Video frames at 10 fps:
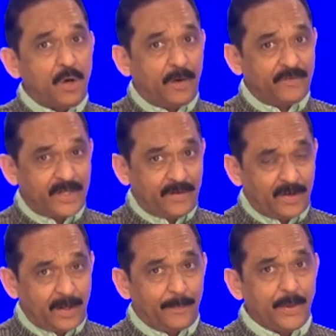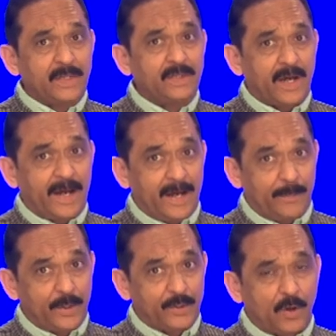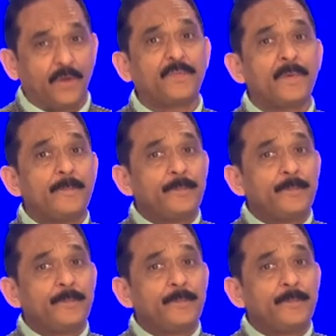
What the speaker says: of developing the habit of